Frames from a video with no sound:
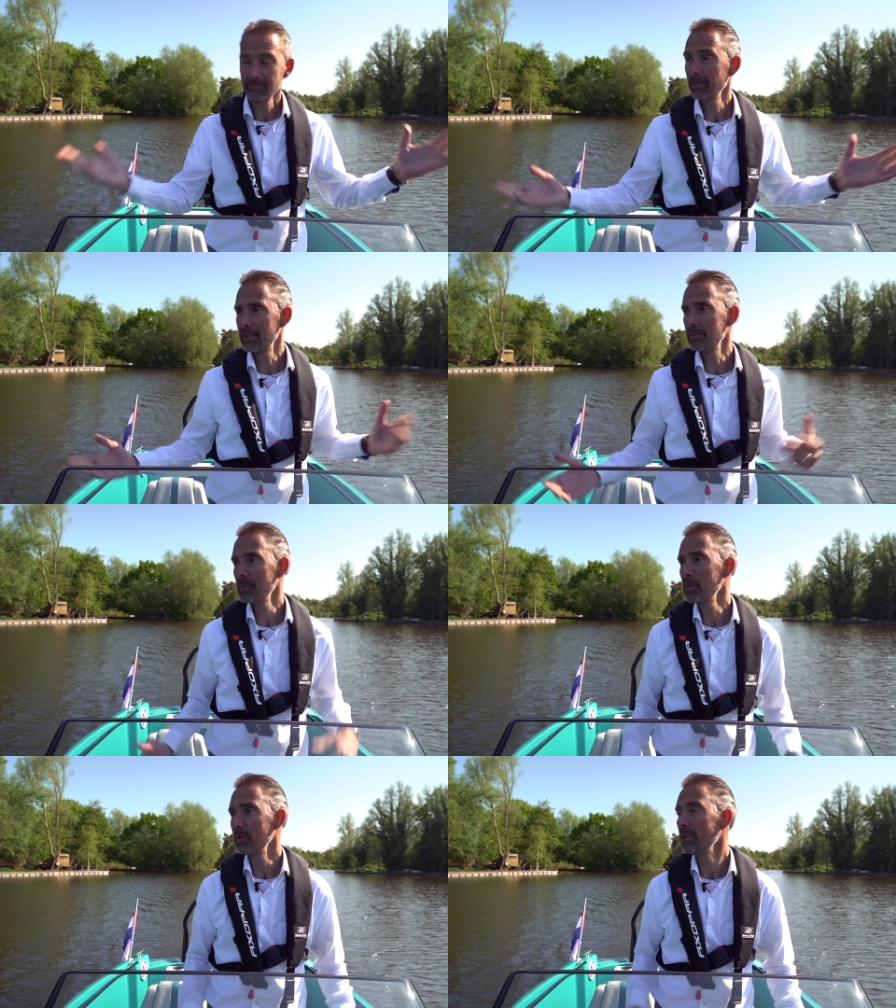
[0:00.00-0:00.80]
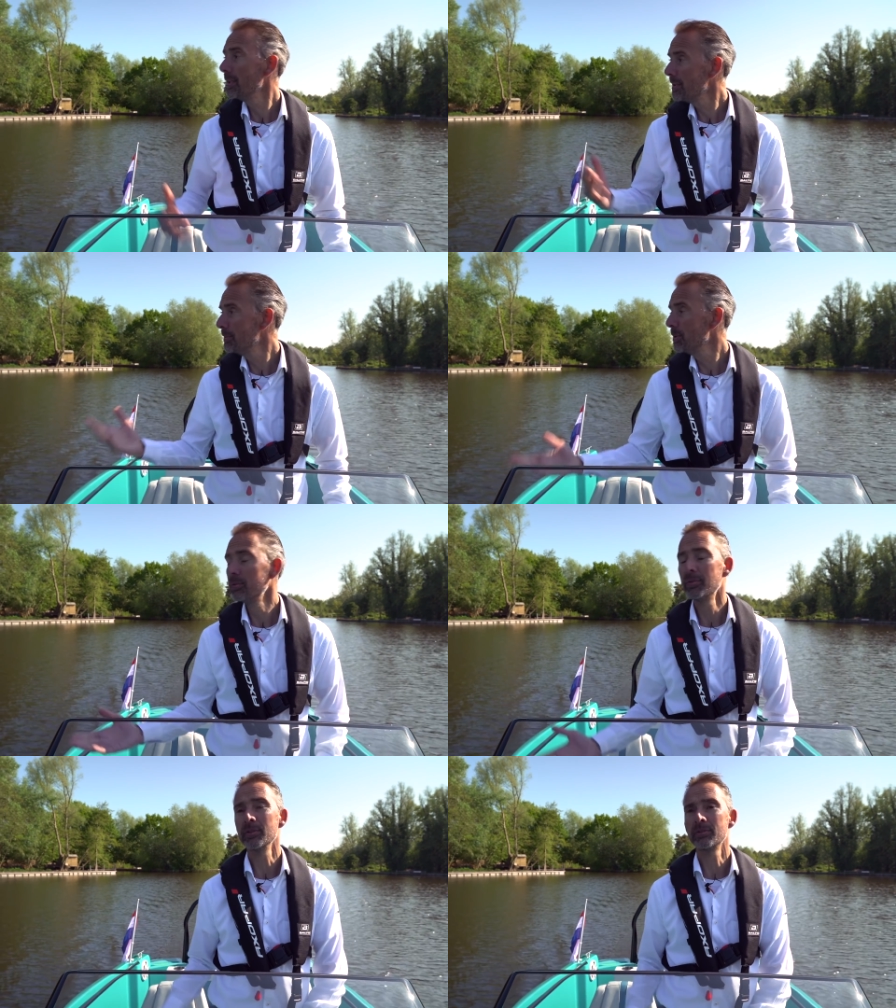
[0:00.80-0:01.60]
these
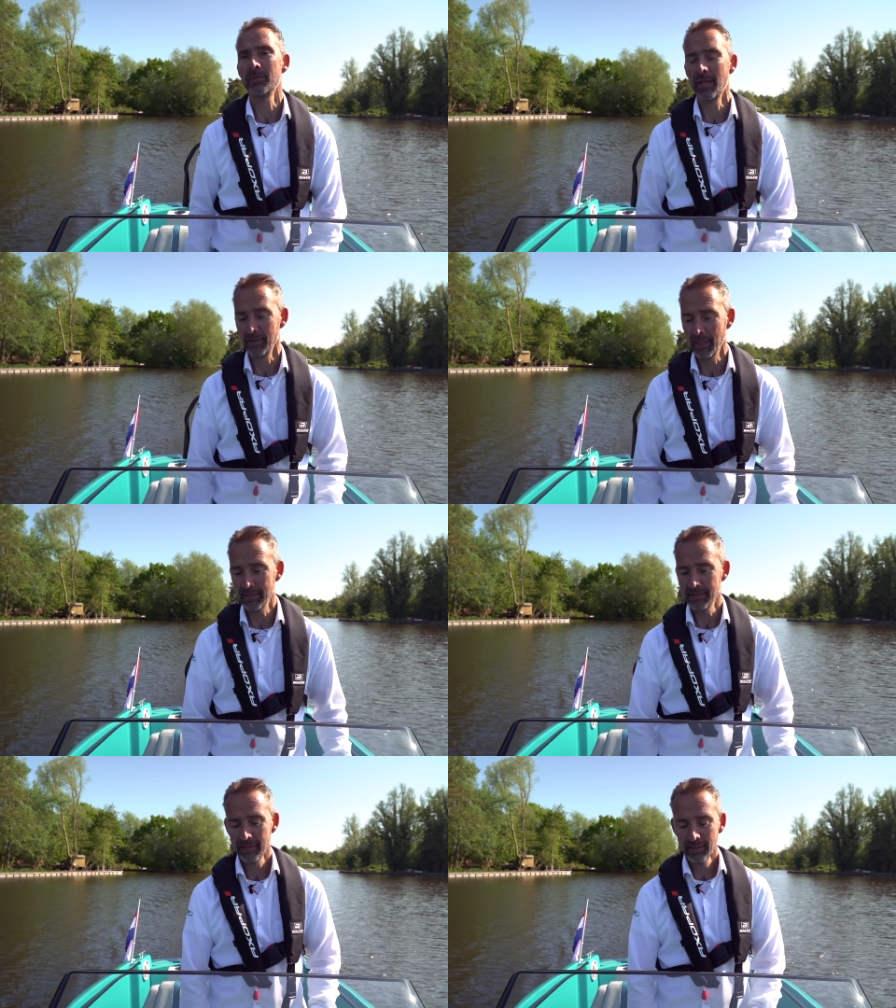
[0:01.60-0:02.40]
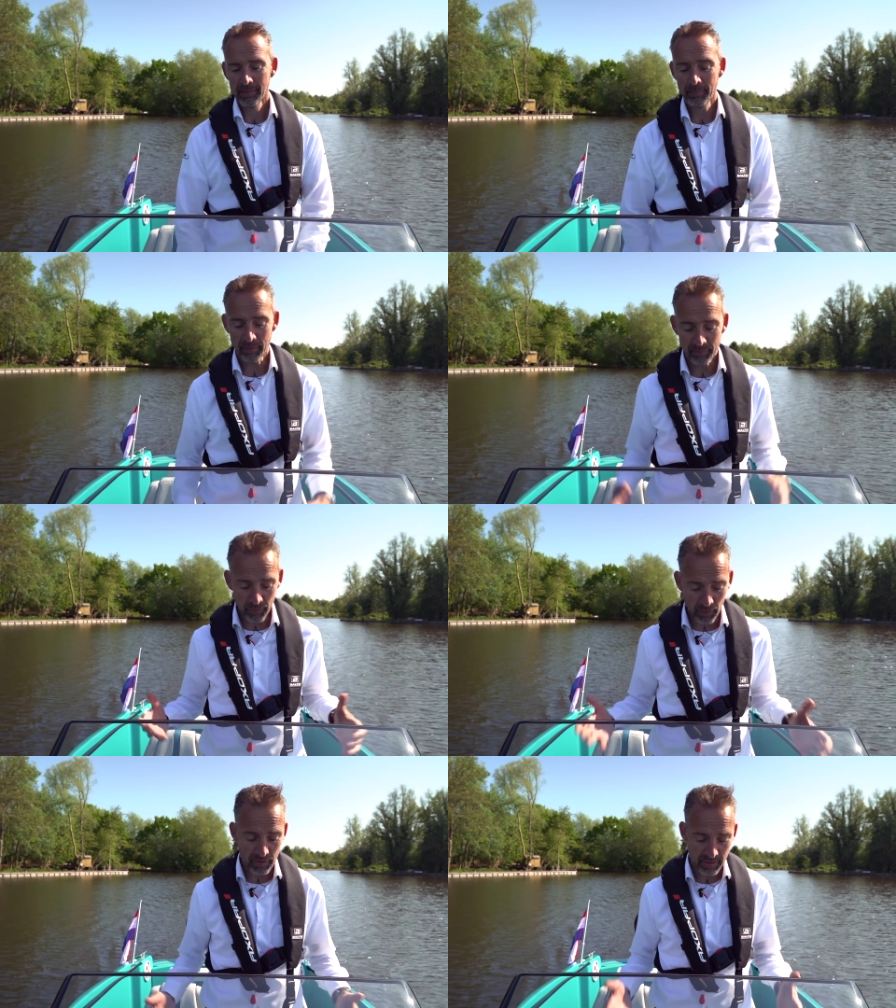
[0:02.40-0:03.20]
beautiful surroundings. But of
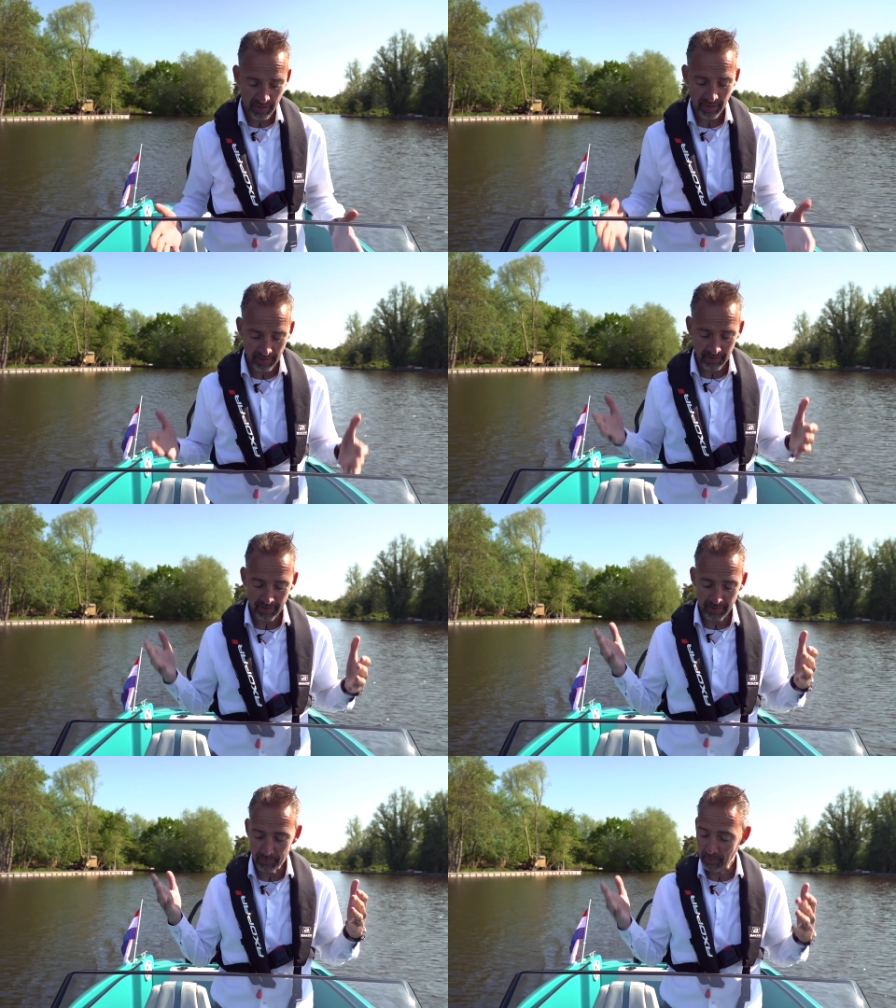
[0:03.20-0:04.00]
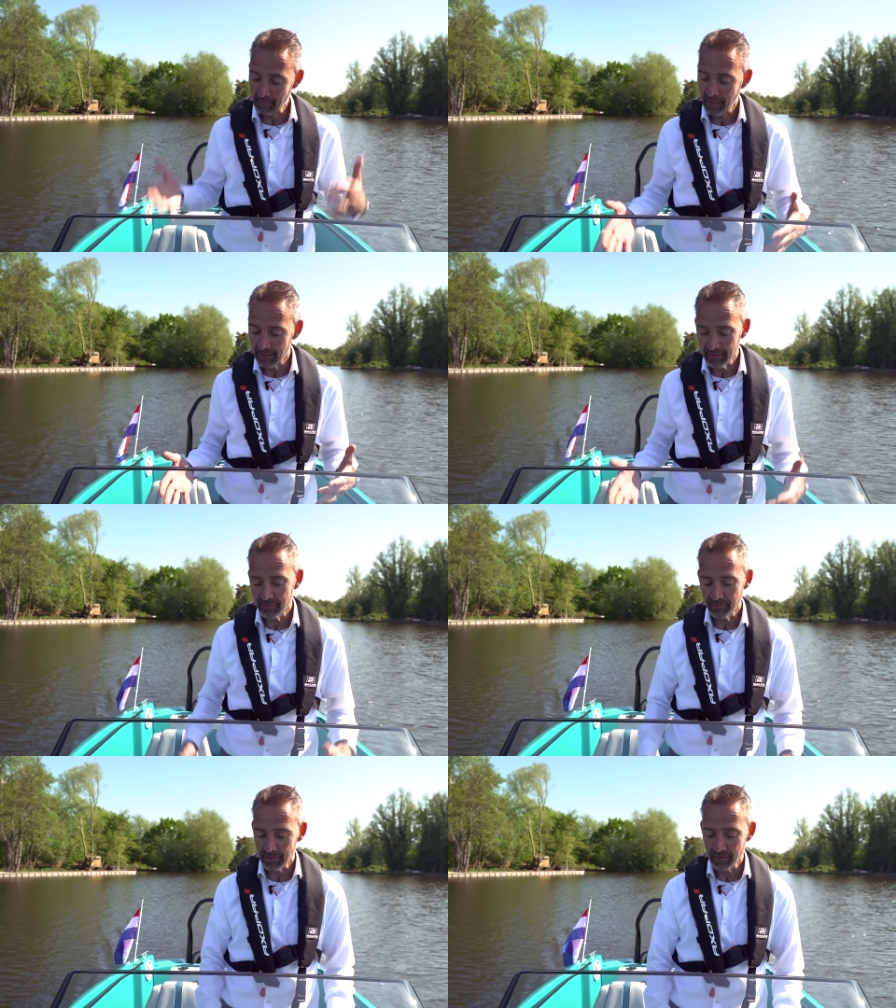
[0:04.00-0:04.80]
course, we're making
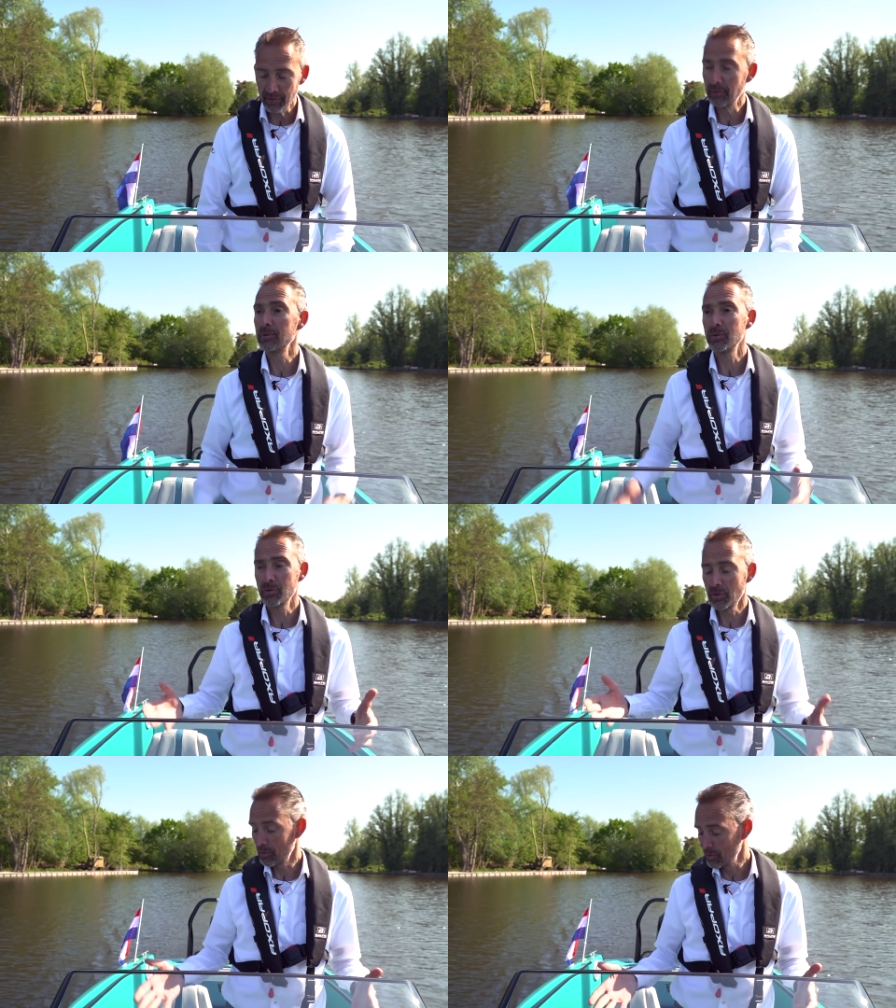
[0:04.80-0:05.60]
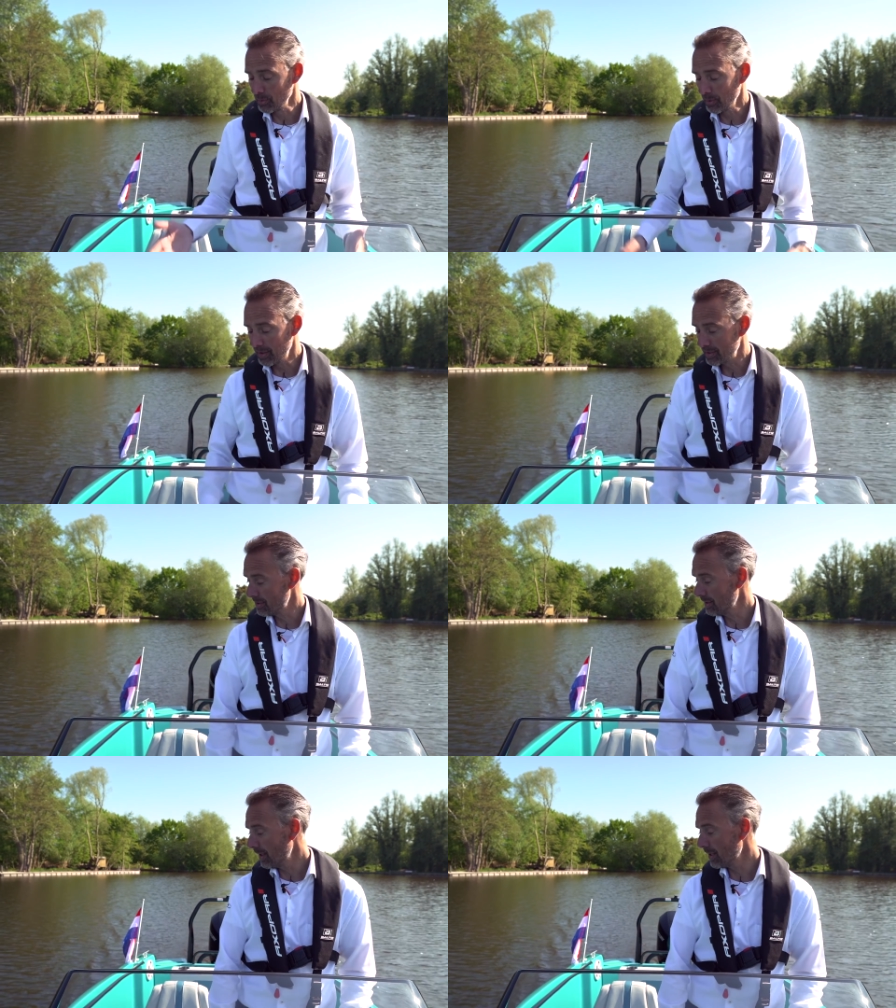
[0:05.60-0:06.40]
this video to show you
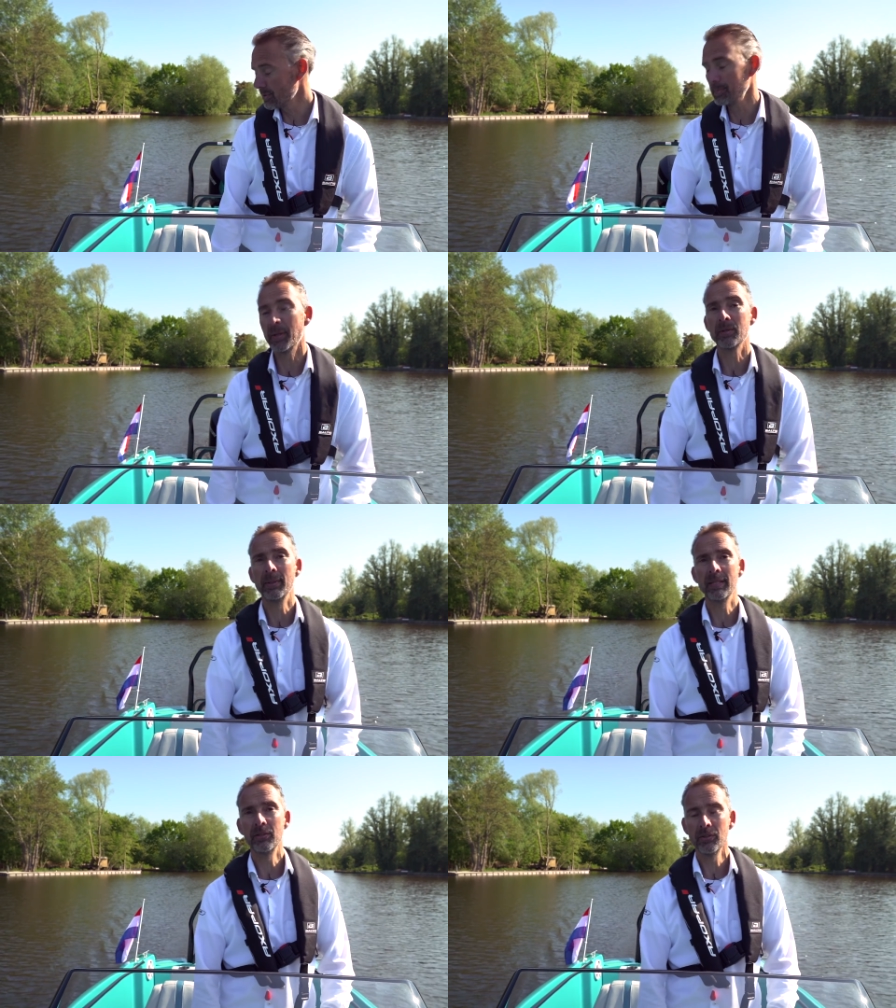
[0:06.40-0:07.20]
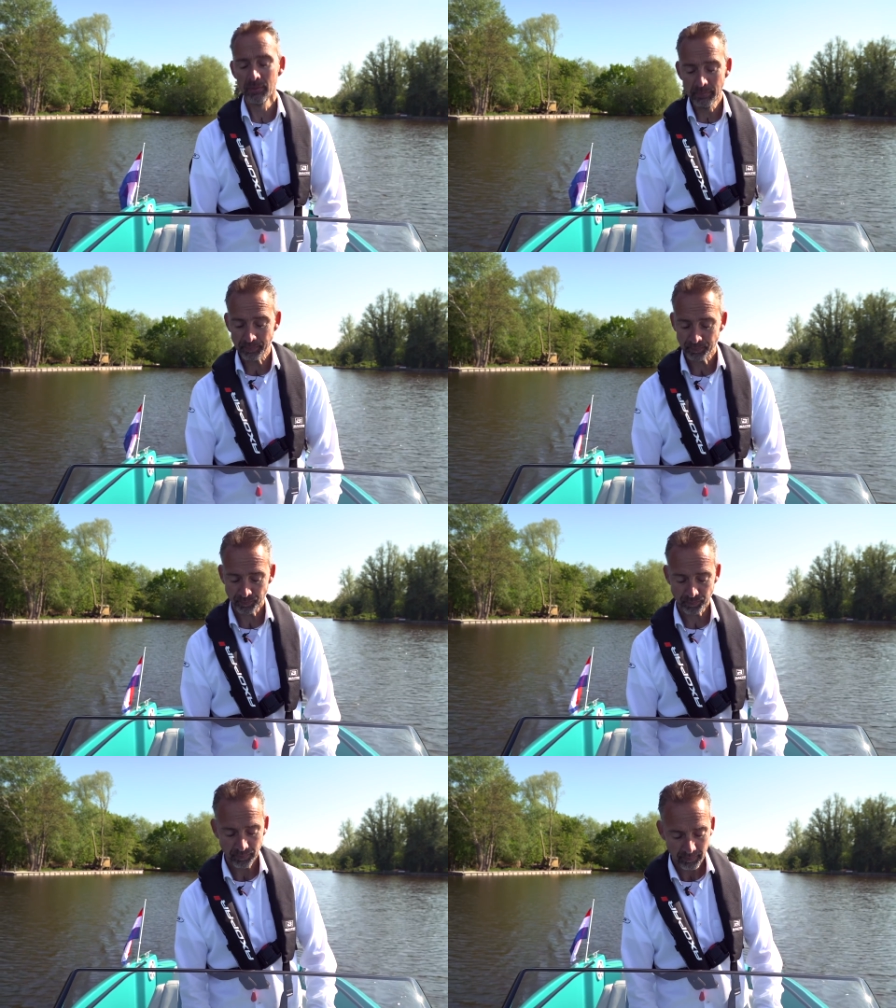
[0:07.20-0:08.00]
this Axopar 22.
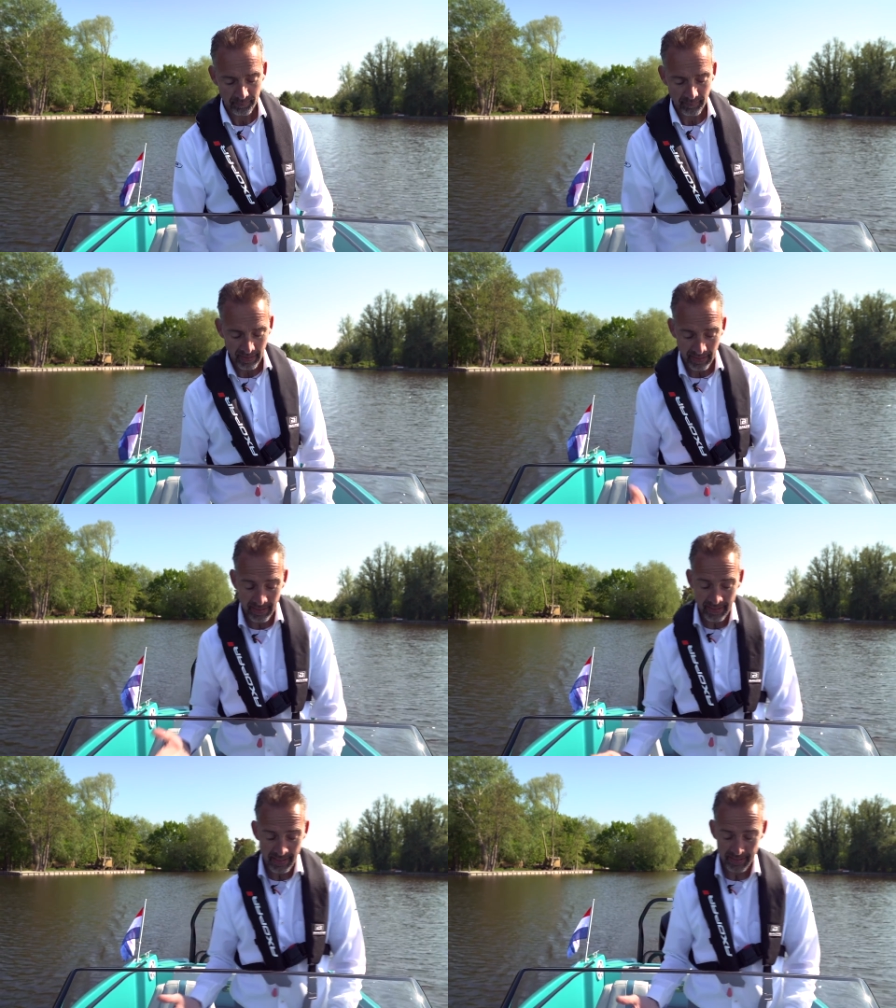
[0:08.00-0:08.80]
And as I